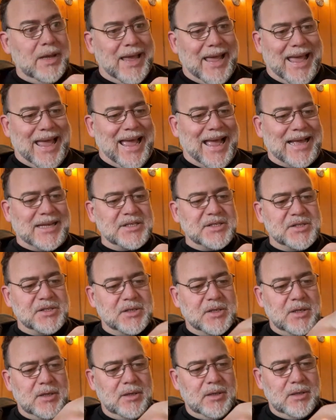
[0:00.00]

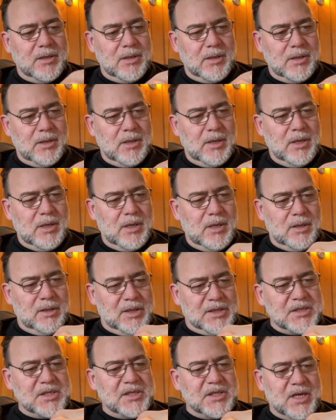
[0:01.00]
ask,
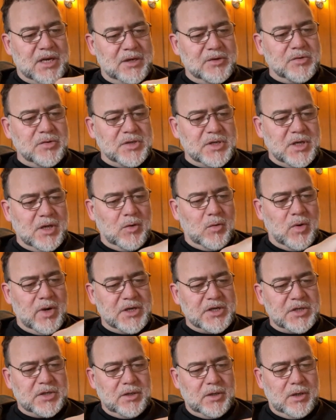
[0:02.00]
this is an interesting
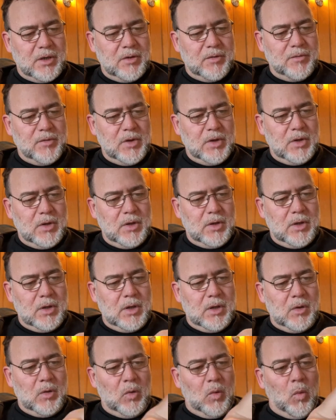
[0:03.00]
question here.
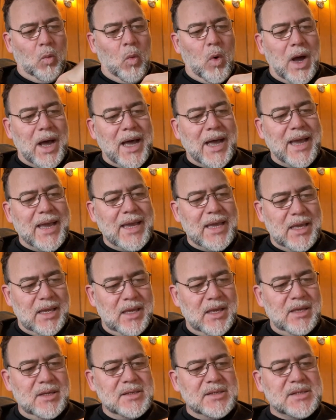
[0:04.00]
Why
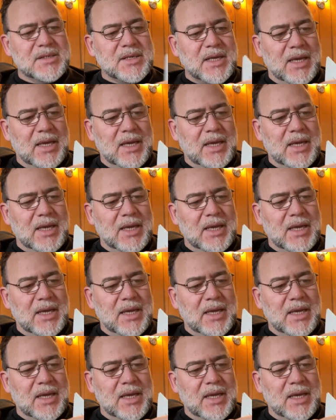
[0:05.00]
is